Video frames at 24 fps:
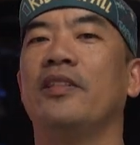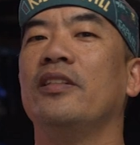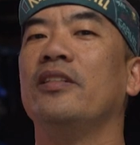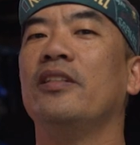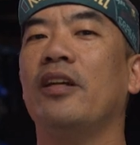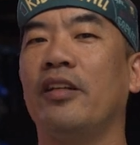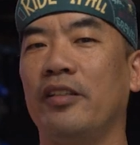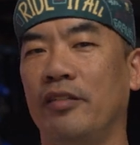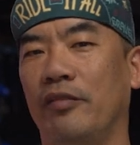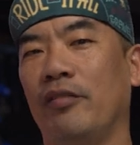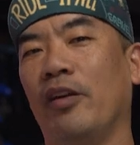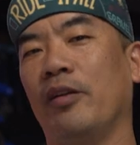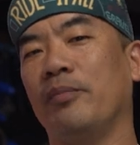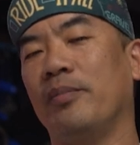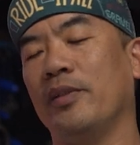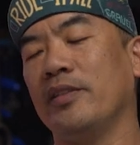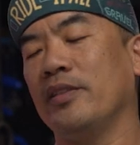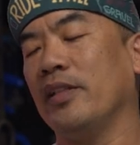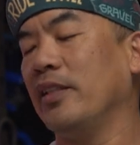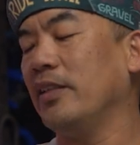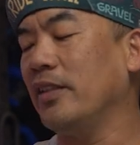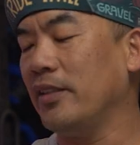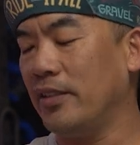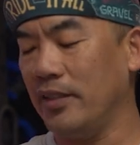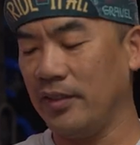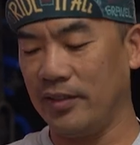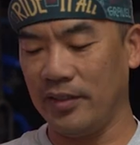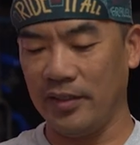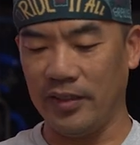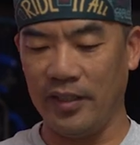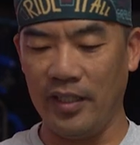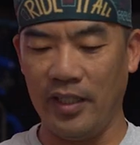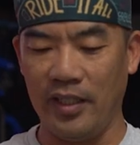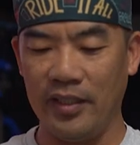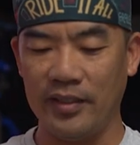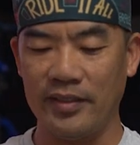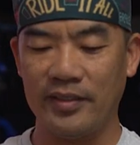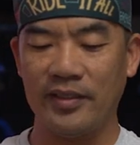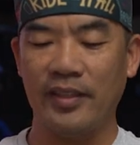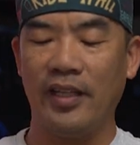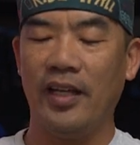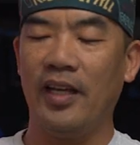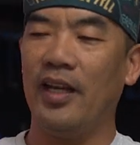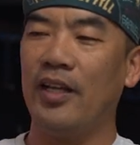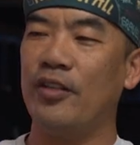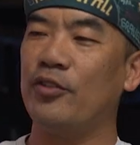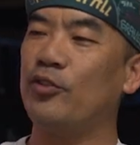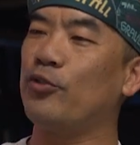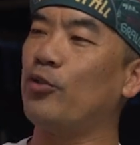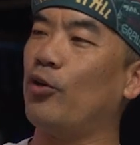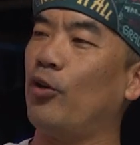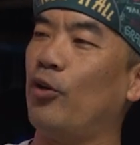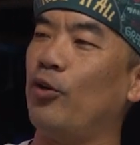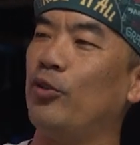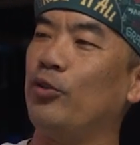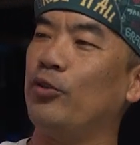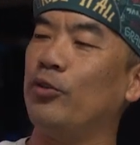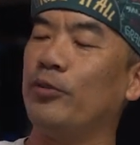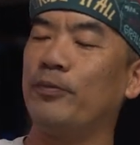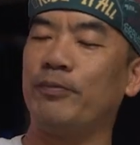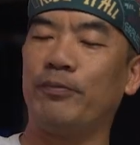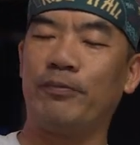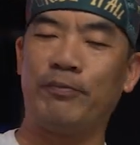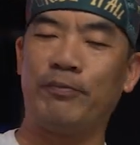95%, it is the case. So